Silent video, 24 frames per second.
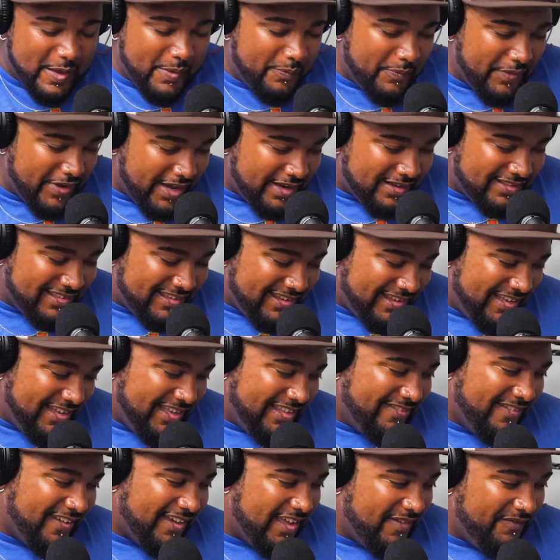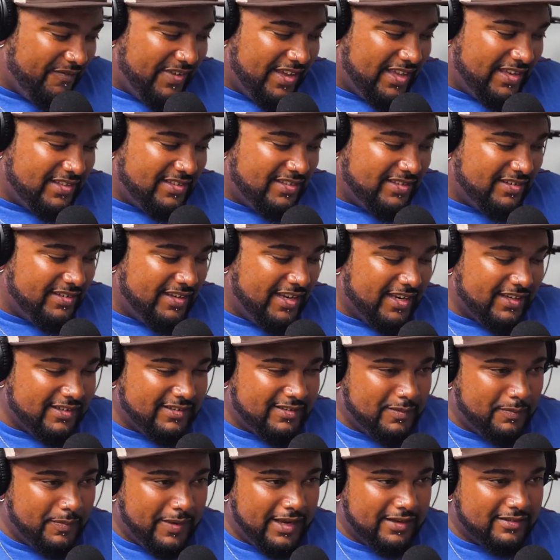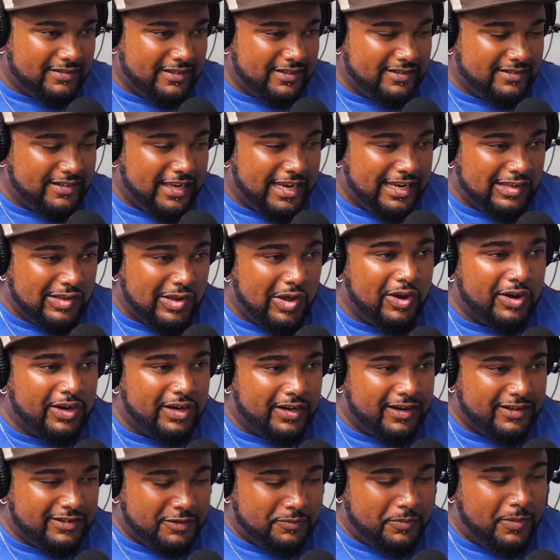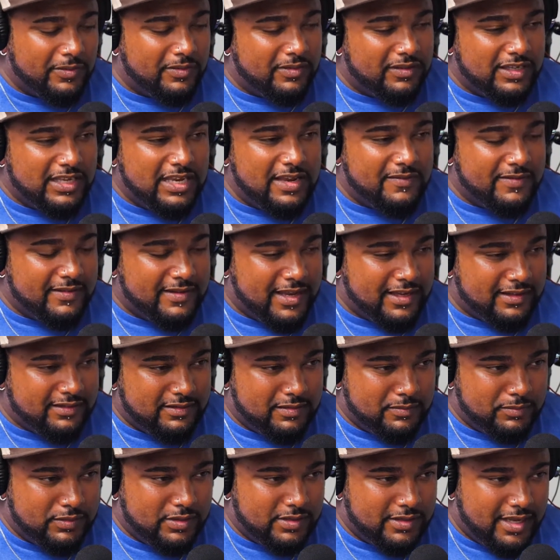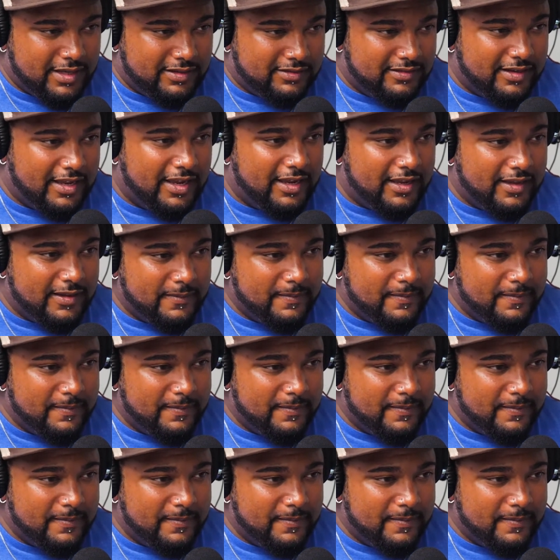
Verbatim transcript: But they convince Nick to basically stay longer because he's supposed to leave the next the next day,